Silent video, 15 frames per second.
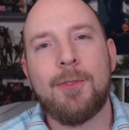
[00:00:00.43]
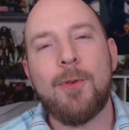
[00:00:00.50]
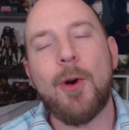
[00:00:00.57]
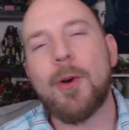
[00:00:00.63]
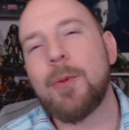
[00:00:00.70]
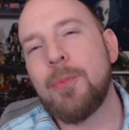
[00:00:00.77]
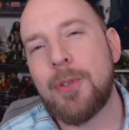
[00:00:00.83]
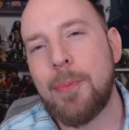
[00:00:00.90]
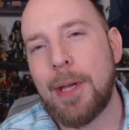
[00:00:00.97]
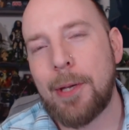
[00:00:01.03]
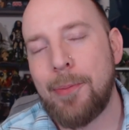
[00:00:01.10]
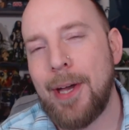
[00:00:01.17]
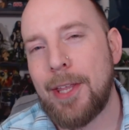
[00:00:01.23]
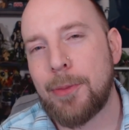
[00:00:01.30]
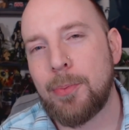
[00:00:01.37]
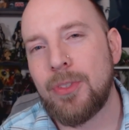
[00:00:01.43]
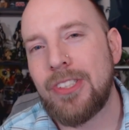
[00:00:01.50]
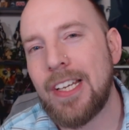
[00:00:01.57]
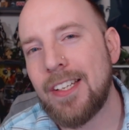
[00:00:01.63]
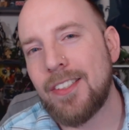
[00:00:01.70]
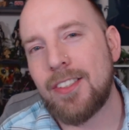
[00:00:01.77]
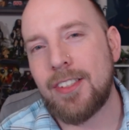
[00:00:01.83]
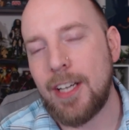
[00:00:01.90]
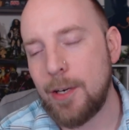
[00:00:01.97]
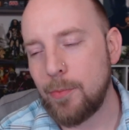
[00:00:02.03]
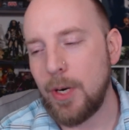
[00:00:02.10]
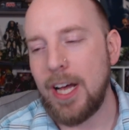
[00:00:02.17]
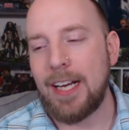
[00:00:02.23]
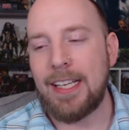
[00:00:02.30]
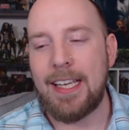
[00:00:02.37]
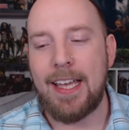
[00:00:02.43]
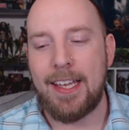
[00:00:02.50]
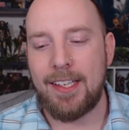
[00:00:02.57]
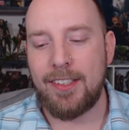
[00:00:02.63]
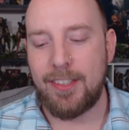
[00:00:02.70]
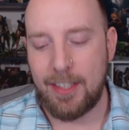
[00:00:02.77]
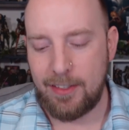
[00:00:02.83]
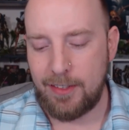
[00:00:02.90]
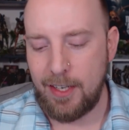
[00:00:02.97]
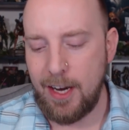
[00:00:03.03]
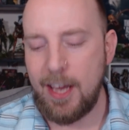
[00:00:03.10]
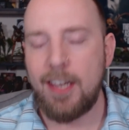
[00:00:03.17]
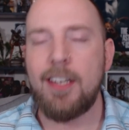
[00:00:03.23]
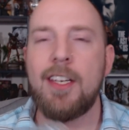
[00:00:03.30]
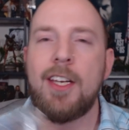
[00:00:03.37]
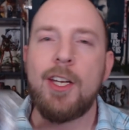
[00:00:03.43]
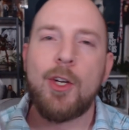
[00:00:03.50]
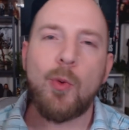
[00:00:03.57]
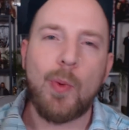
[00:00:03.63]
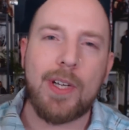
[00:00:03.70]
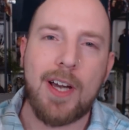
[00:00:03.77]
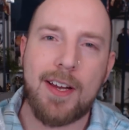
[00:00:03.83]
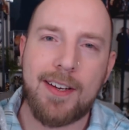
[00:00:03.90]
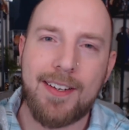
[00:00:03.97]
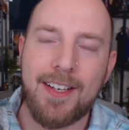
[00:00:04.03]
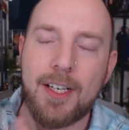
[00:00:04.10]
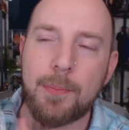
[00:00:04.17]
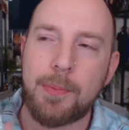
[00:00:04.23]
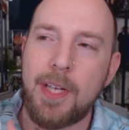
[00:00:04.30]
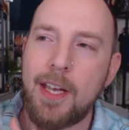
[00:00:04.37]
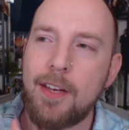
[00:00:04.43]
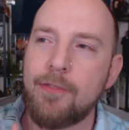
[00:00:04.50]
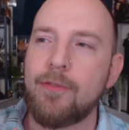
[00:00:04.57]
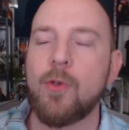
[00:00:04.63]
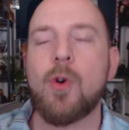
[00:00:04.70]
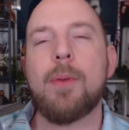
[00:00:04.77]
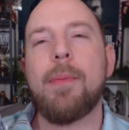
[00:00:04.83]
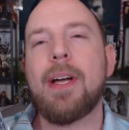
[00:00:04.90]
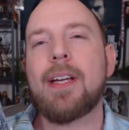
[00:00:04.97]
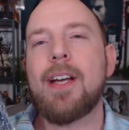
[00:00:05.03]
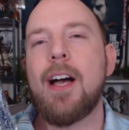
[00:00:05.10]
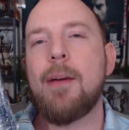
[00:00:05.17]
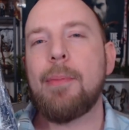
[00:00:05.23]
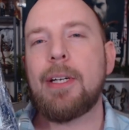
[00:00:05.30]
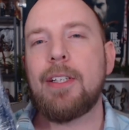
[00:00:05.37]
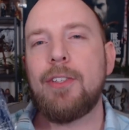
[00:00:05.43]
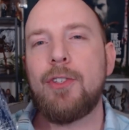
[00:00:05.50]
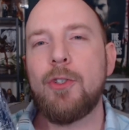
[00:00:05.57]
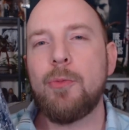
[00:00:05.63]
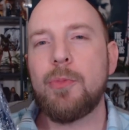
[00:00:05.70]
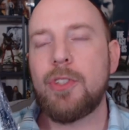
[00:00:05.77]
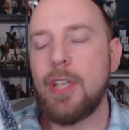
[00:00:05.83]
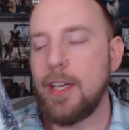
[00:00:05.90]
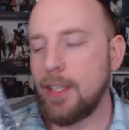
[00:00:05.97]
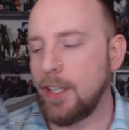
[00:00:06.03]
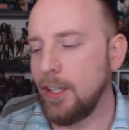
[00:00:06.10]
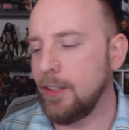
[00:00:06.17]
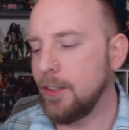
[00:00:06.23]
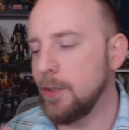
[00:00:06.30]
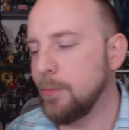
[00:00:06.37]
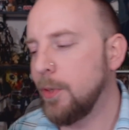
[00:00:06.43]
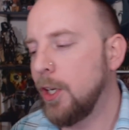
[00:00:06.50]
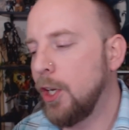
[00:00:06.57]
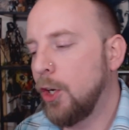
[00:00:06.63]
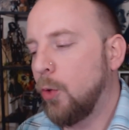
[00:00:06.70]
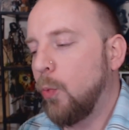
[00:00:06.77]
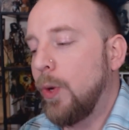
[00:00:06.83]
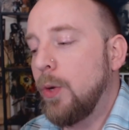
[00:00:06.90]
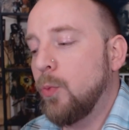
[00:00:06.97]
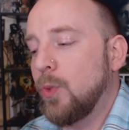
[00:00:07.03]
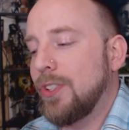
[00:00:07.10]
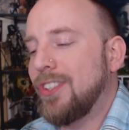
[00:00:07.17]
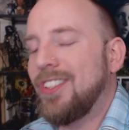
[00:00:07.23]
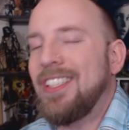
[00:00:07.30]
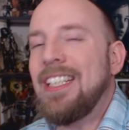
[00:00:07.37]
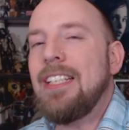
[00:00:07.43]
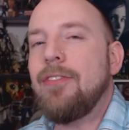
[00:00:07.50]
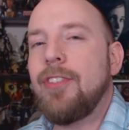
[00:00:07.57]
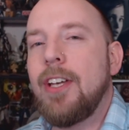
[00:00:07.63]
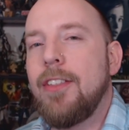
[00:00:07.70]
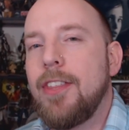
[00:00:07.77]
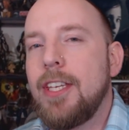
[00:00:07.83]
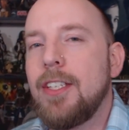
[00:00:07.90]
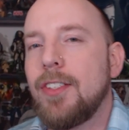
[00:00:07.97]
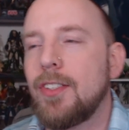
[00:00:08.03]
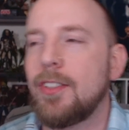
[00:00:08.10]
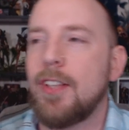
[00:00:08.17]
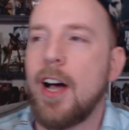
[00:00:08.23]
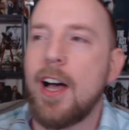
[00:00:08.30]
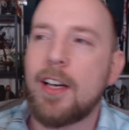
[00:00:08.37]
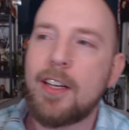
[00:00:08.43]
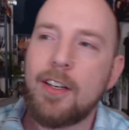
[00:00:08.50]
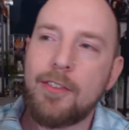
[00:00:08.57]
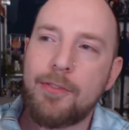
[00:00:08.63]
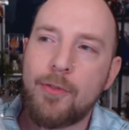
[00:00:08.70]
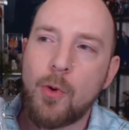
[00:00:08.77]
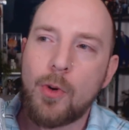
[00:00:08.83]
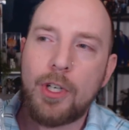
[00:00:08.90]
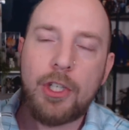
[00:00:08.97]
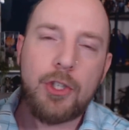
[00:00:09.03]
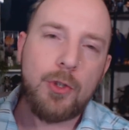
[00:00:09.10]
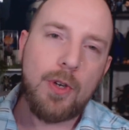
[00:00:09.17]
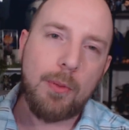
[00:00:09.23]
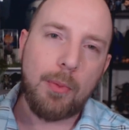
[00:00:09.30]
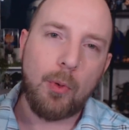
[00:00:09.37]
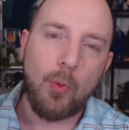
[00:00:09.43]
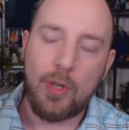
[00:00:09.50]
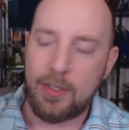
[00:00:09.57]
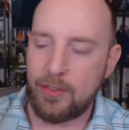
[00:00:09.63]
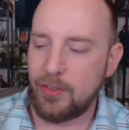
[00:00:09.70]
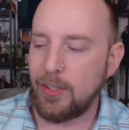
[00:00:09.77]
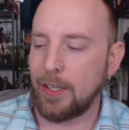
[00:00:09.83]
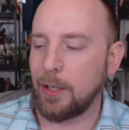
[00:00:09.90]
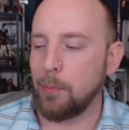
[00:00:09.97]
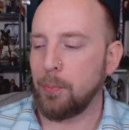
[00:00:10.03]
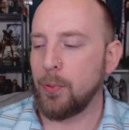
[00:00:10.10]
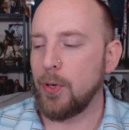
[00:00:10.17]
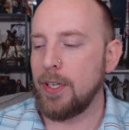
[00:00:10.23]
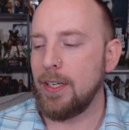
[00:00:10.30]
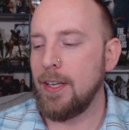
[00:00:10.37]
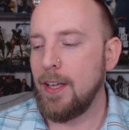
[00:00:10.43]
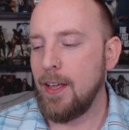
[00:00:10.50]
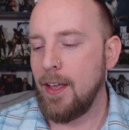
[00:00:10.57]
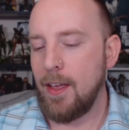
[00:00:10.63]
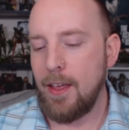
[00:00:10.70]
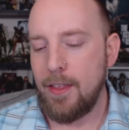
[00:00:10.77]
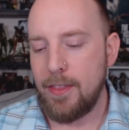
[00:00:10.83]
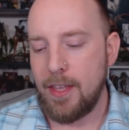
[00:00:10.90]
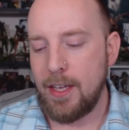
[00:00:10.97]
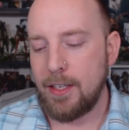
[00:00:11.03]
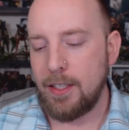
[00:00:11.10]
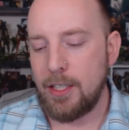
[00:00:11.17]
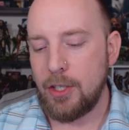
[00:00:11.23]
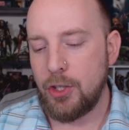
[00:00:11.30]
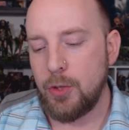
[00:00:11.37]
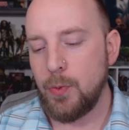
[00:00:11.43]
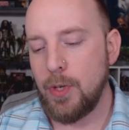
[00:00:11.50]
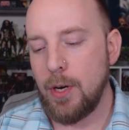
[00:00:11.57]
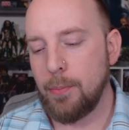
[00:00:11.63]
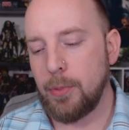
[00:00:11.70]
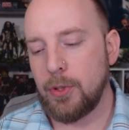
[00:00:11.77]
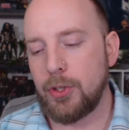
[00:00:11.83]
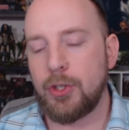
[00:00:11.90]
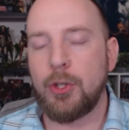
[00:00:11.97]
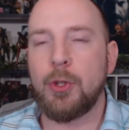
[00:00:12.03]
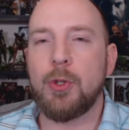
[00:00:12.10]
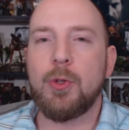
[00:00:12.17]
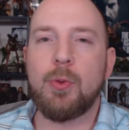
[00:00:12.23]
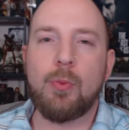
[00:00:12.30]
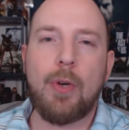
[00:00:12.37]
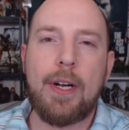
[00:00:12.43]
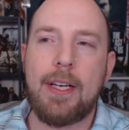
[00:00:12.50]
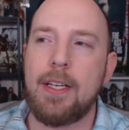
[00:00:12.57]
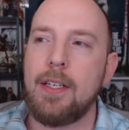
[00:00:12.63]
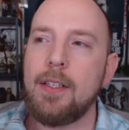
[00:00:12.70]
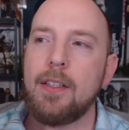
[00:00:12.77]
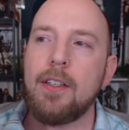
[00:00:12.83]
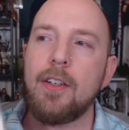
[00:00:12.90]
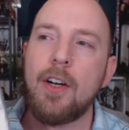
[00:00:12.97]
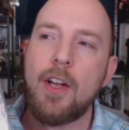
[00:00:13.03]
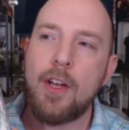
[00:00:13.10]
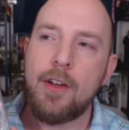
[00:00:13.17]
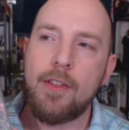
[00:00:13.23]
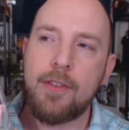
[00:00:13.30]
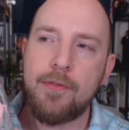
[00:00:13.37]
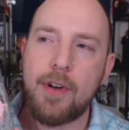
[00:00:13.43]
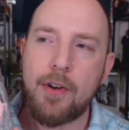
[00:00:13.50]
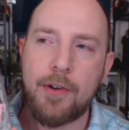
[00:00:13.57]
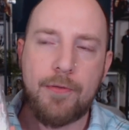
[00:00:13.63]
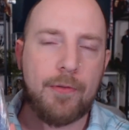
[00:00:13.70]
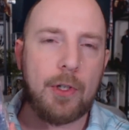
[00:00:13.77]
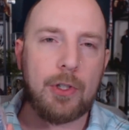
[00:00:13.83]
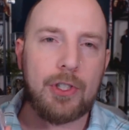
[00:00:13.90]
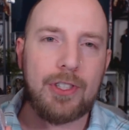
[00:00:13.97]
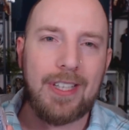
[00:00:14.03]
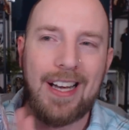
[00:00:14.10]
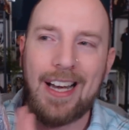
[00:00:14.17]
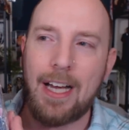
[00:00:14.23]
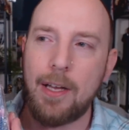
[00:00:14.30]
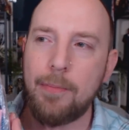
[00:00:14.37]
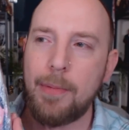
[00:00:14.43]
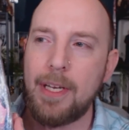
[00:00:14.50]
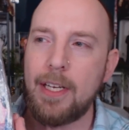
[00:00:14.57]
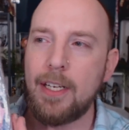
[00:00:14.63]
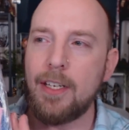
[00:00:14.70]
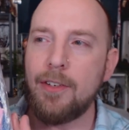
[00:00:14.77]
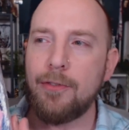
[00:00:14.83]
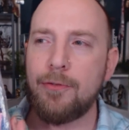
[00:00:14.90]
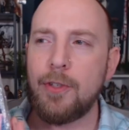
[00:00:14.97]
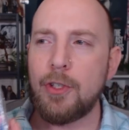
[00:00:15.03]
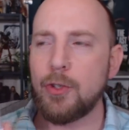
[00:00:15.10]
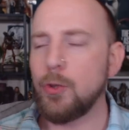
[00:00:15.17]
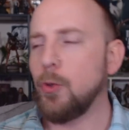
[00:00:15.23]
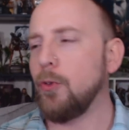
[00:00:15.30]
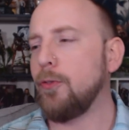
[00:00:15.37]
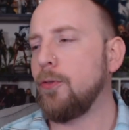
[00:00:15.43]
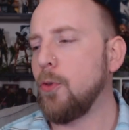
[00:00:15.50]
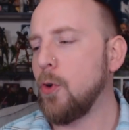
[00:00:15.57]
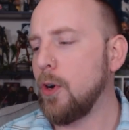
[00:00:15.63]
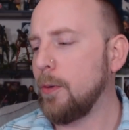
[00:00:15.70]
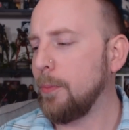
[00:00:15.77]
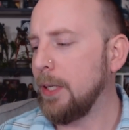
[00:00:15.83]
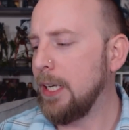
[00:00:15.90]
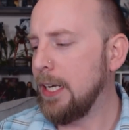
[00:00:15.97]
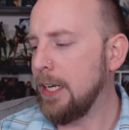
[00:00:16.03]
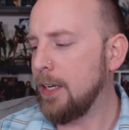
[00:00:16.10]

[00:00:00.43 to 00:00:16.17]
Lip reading: Welcome to Make a Path Presents. I'm Ronnie Hayes, and today we got an update for my comic Doomsday Kingdom. We received the stock for issue number one, second print, and then issue number two right here, the very first time in physical form.